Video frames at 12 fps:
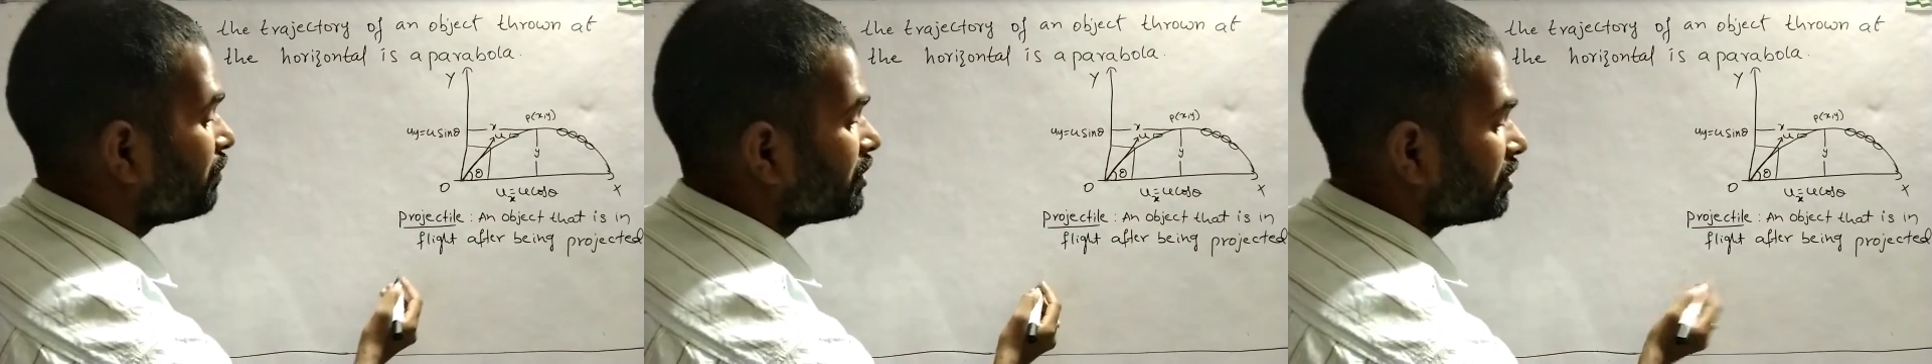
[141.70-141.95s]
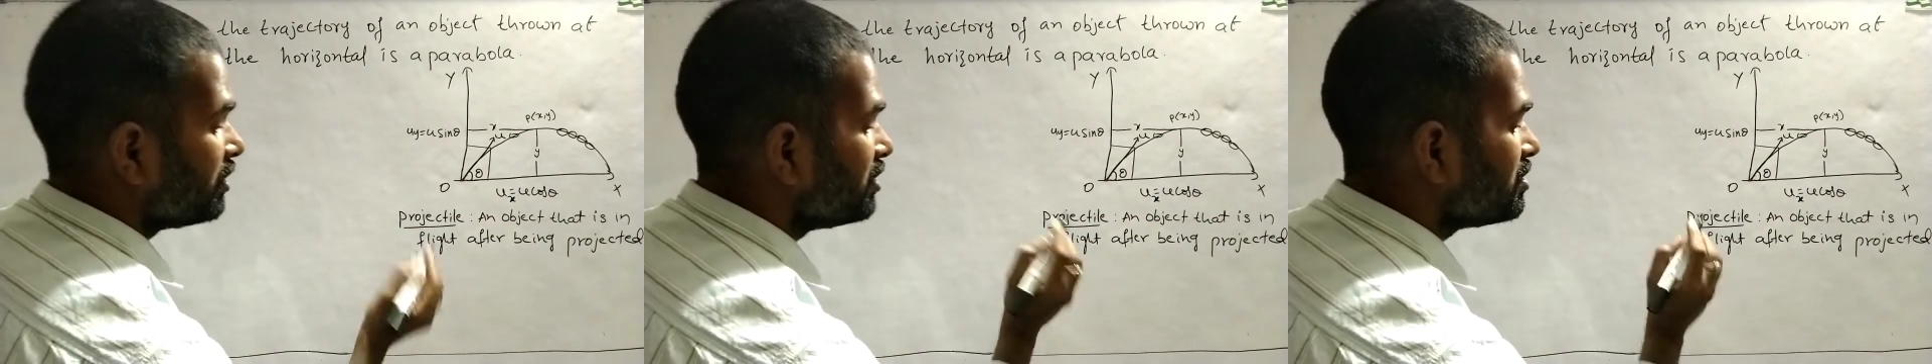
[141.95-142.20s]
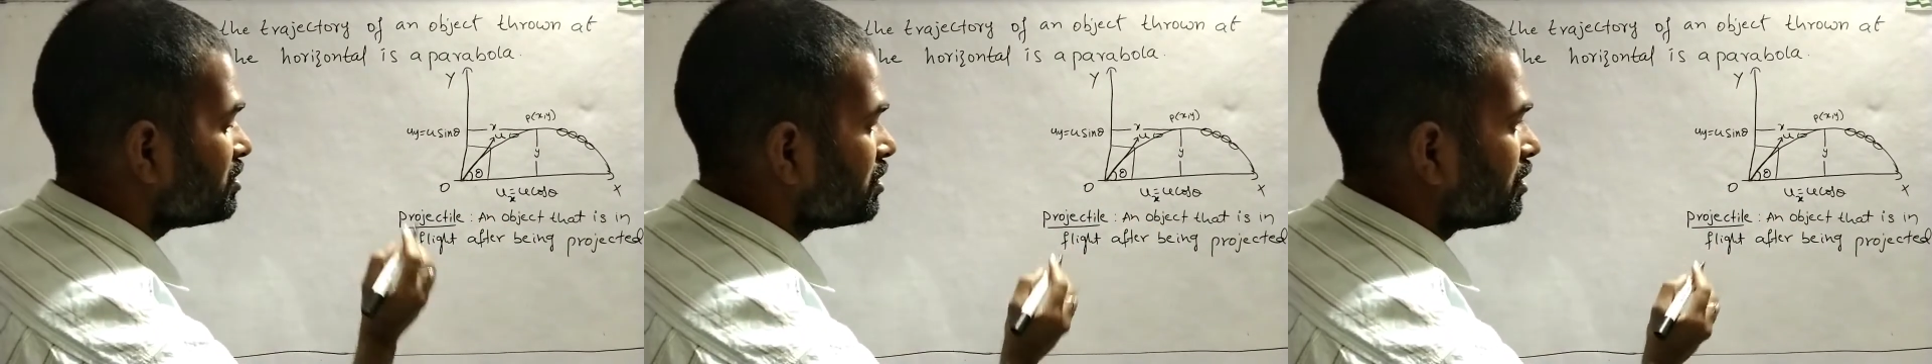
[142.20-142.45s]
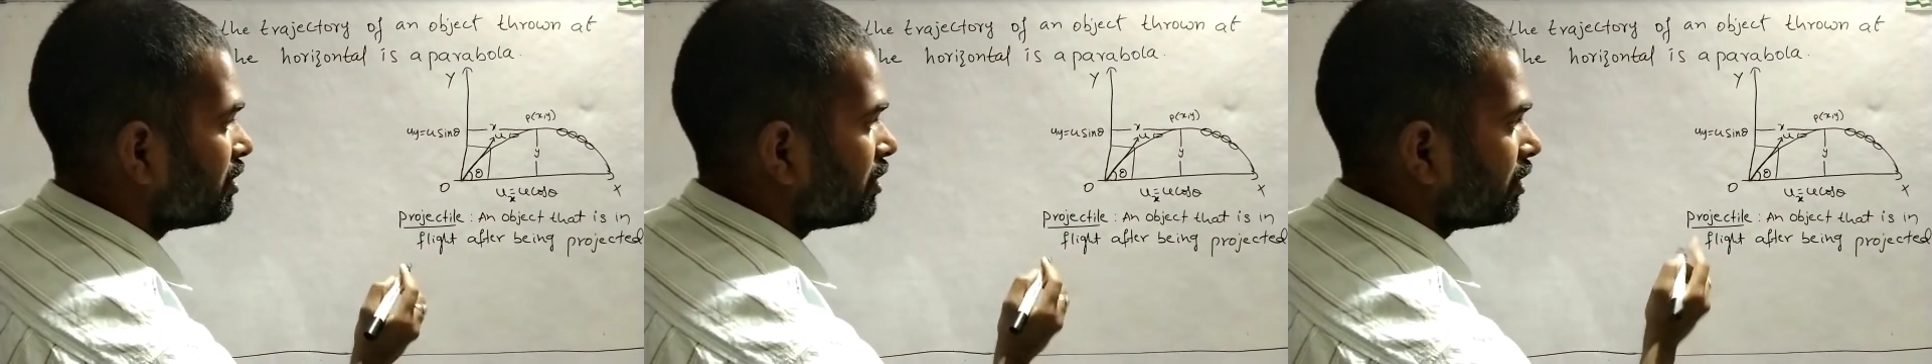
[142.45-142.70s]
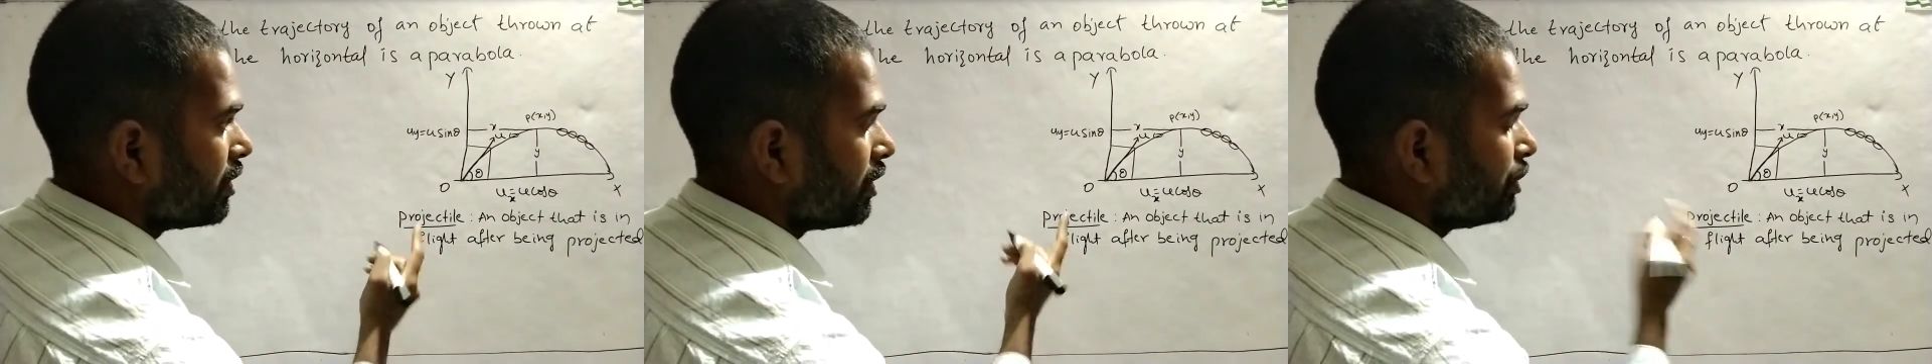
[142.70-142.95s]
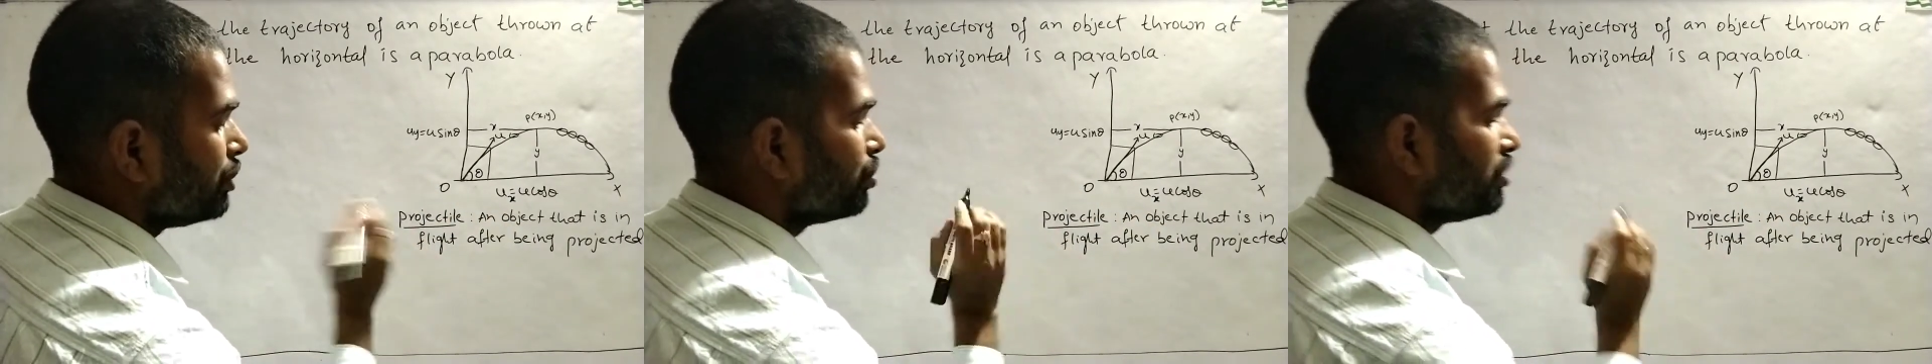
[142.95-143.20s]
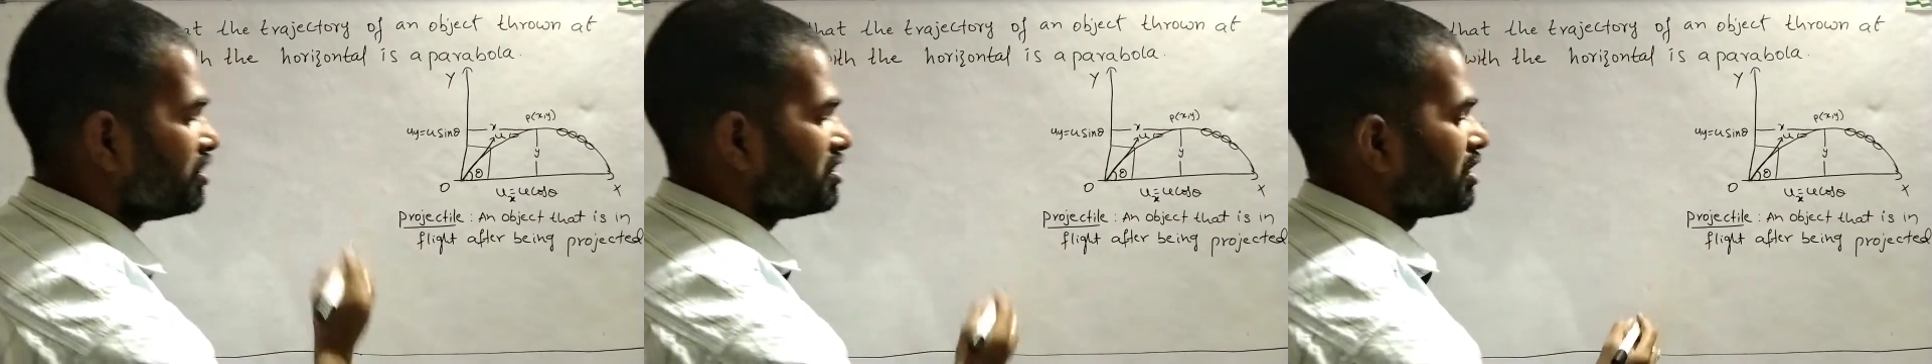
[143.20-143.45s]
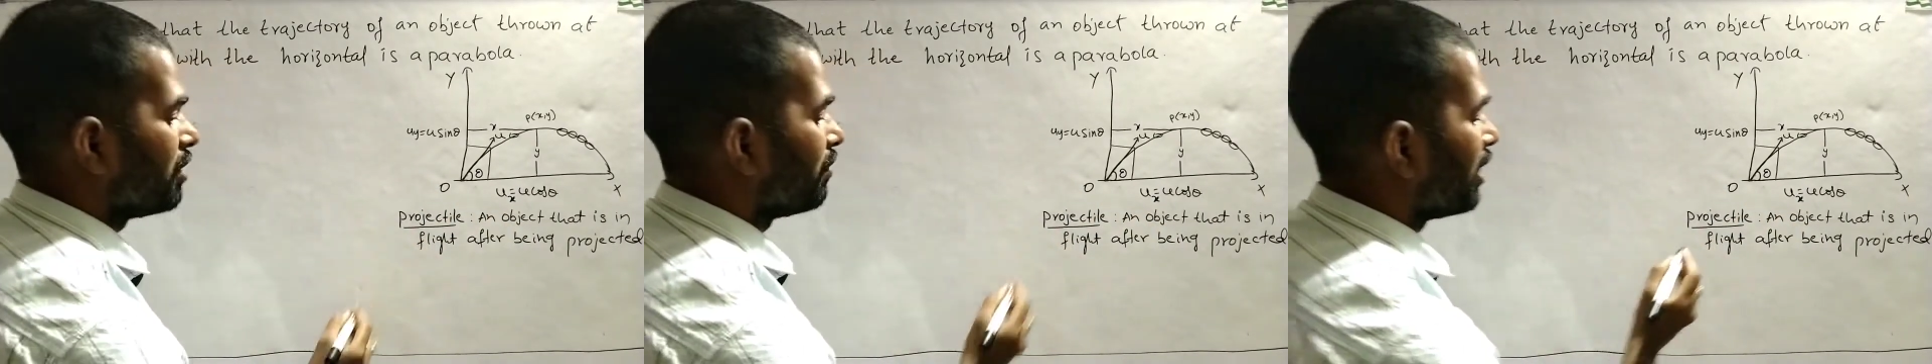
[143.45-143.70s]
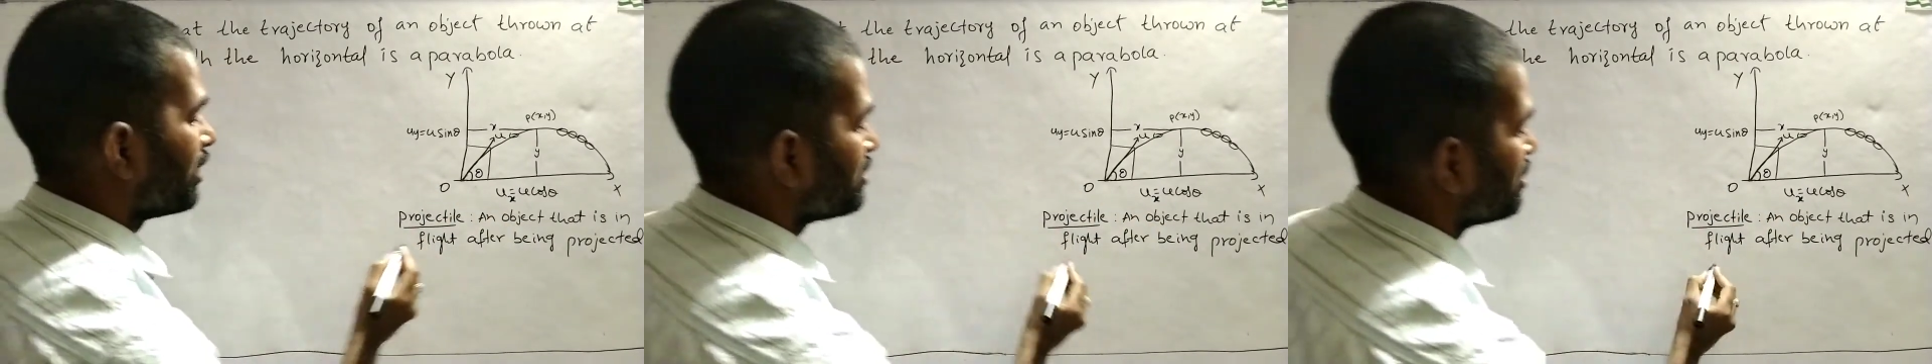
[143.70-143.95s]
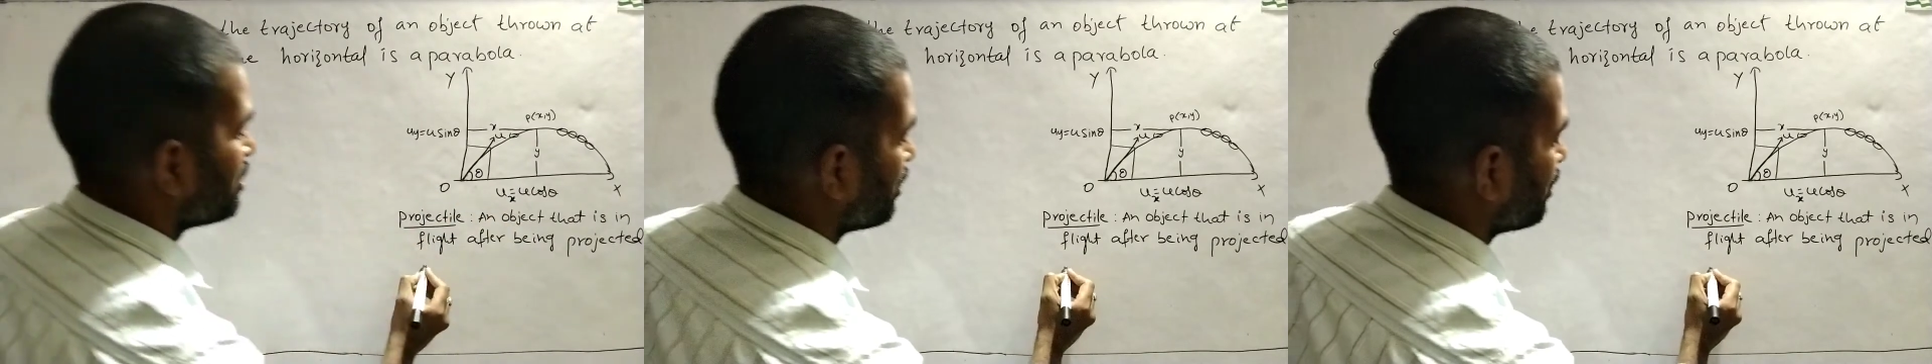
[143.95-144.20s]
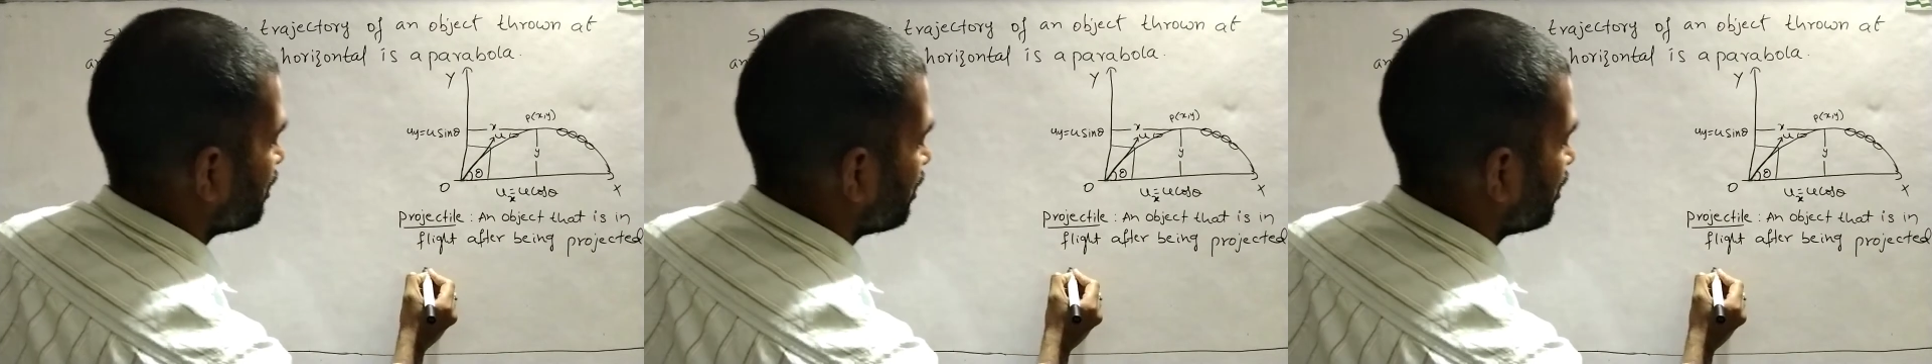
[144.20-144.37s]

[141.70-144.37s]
with the u initial velocity.